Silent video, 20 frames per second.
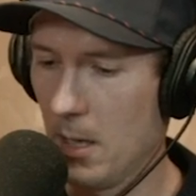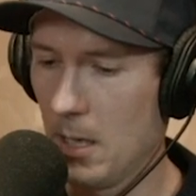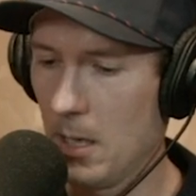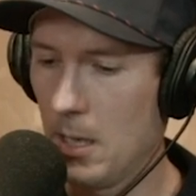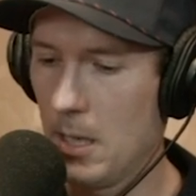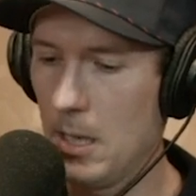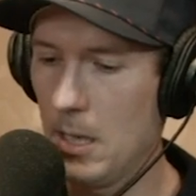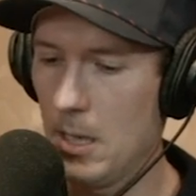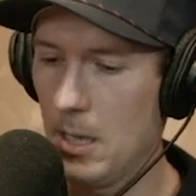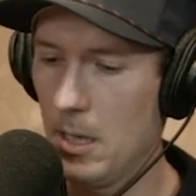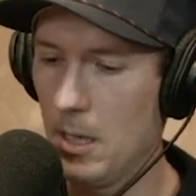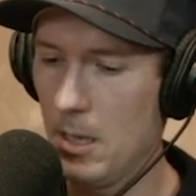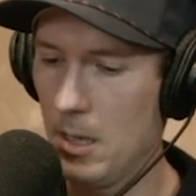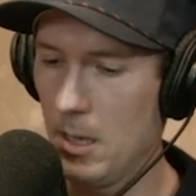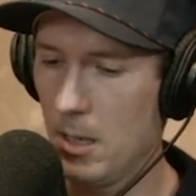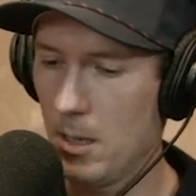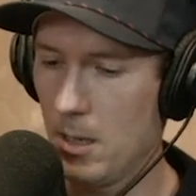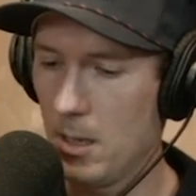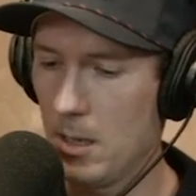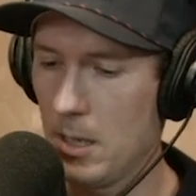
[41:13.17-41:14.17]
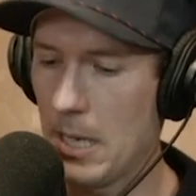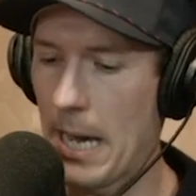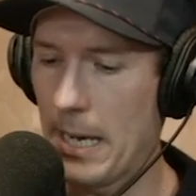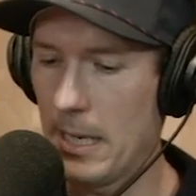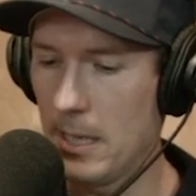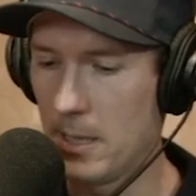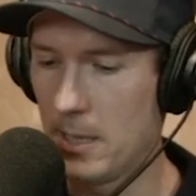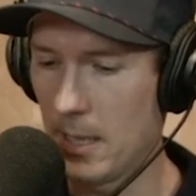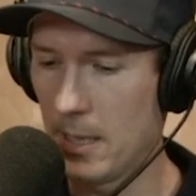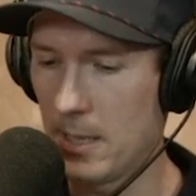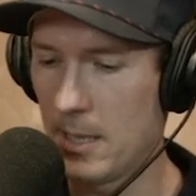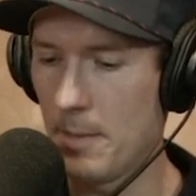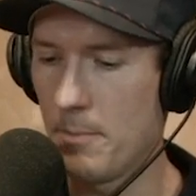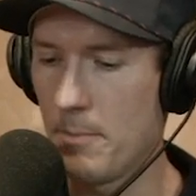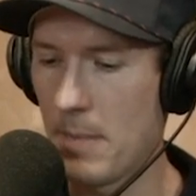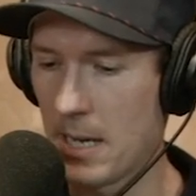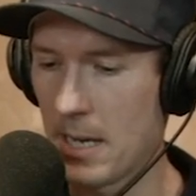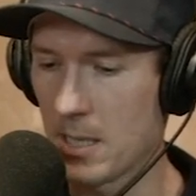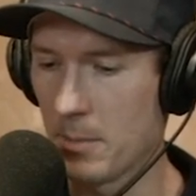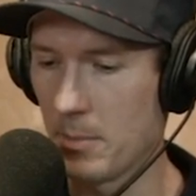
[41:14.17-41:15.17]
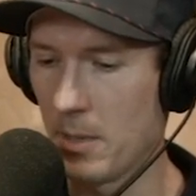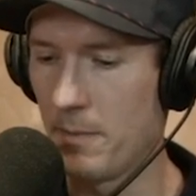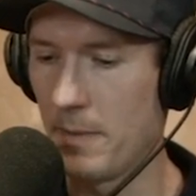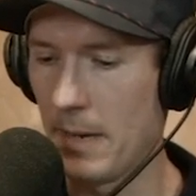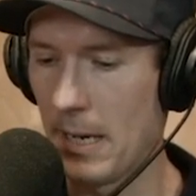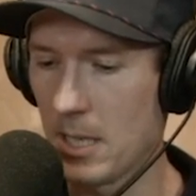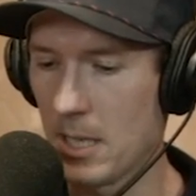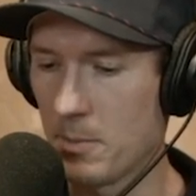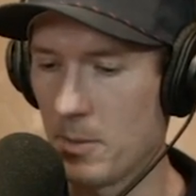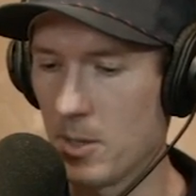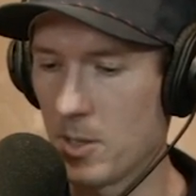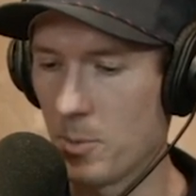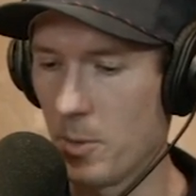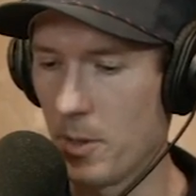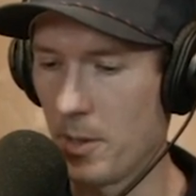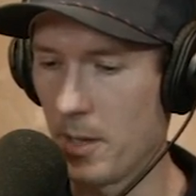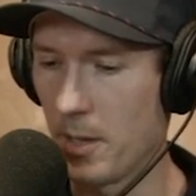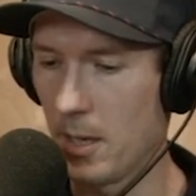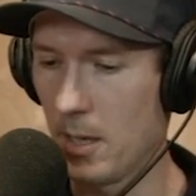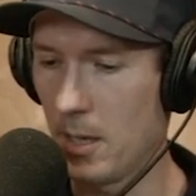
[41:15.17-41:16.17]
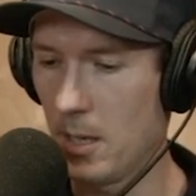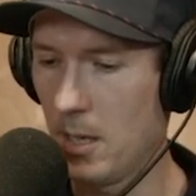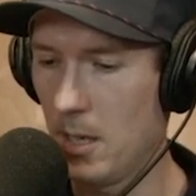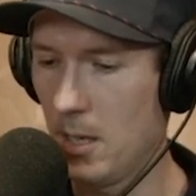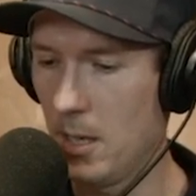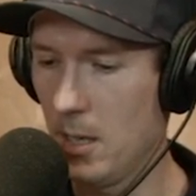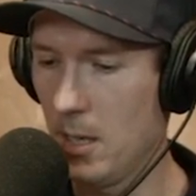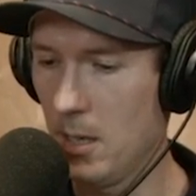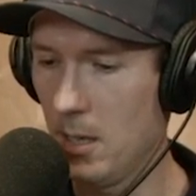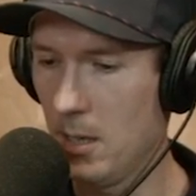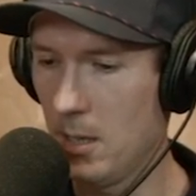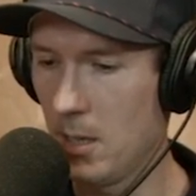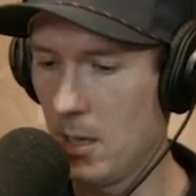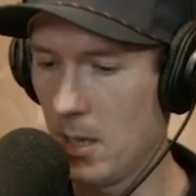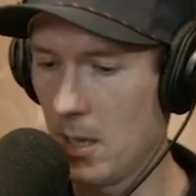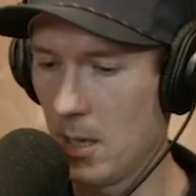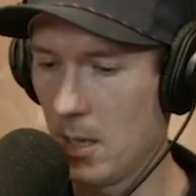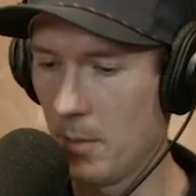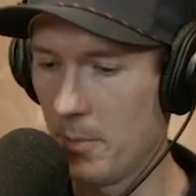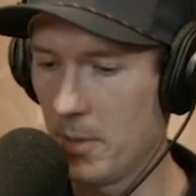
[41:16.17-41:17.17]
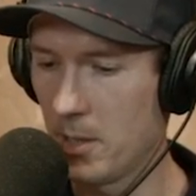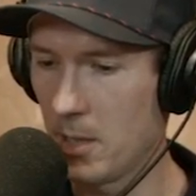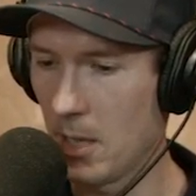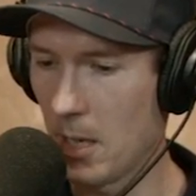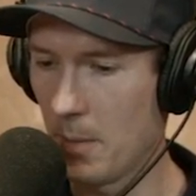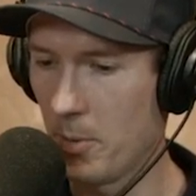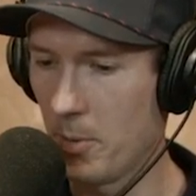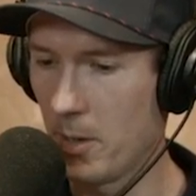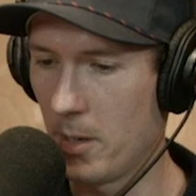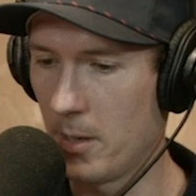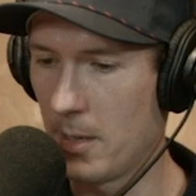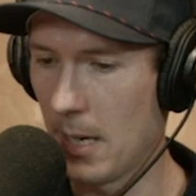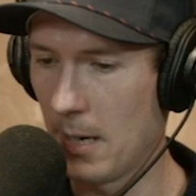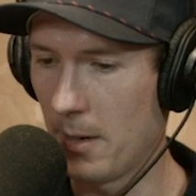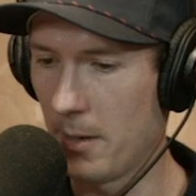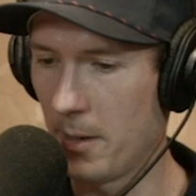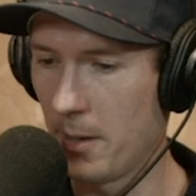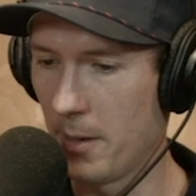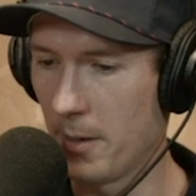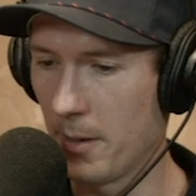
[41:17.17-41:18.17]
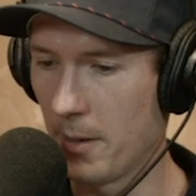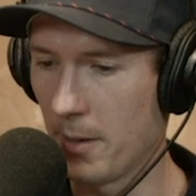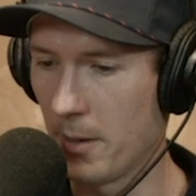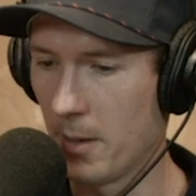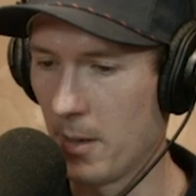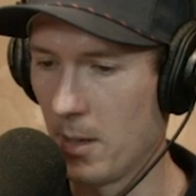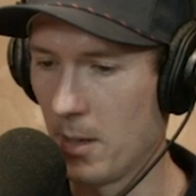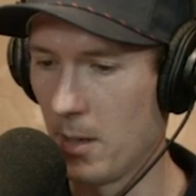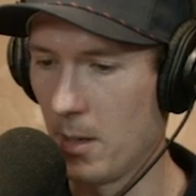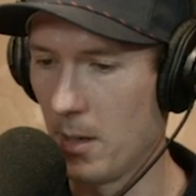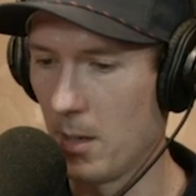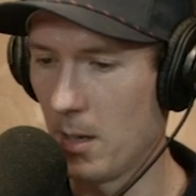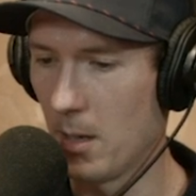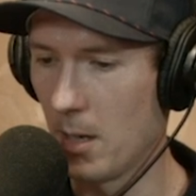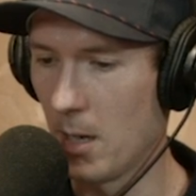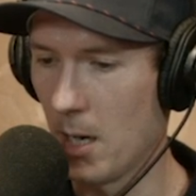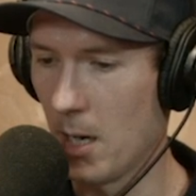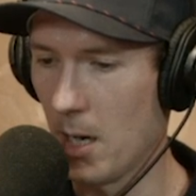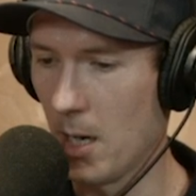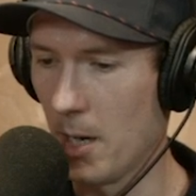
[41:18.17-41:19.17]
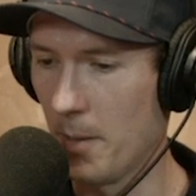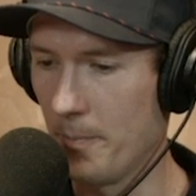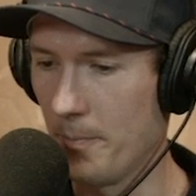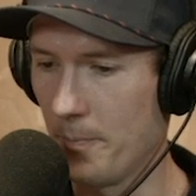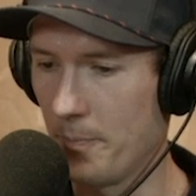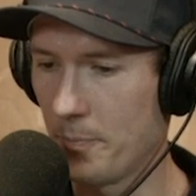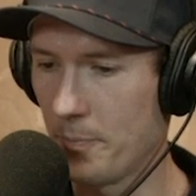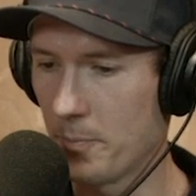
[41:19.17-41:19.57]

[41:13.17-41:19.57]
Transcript: He yeah he did t- make some advancements with it. He did. Let me see. I put it down here. Um,